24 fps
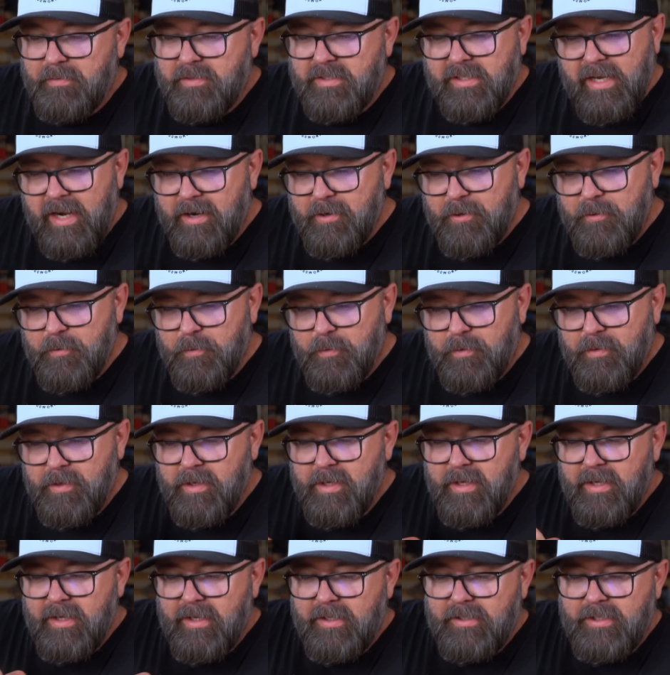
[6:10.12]
was kind of cool
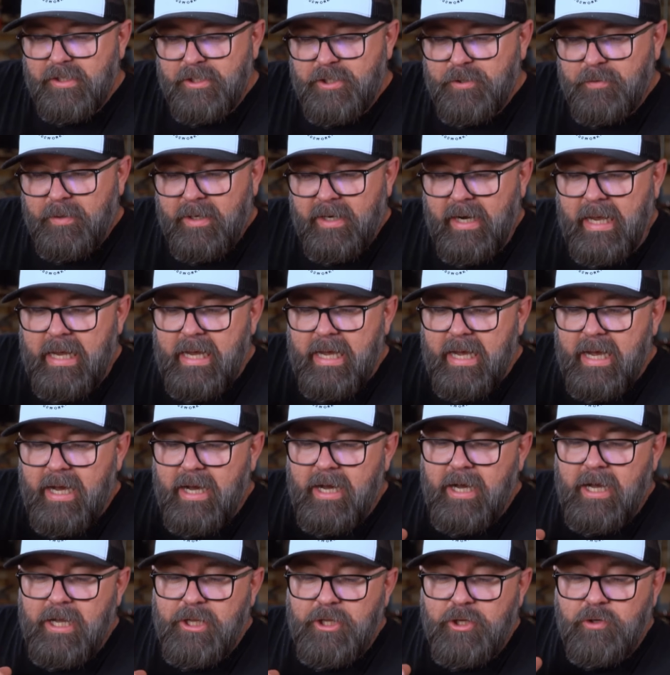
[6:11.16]
to do it.
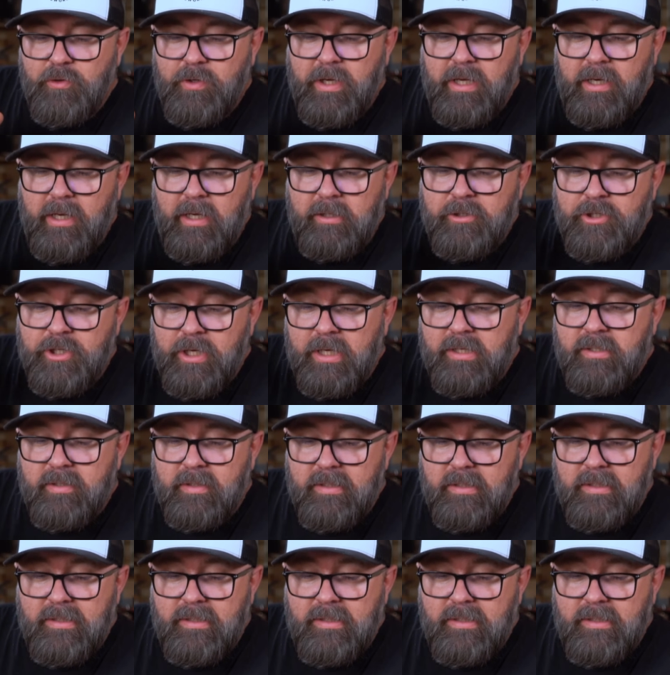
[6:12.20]
You can adjust the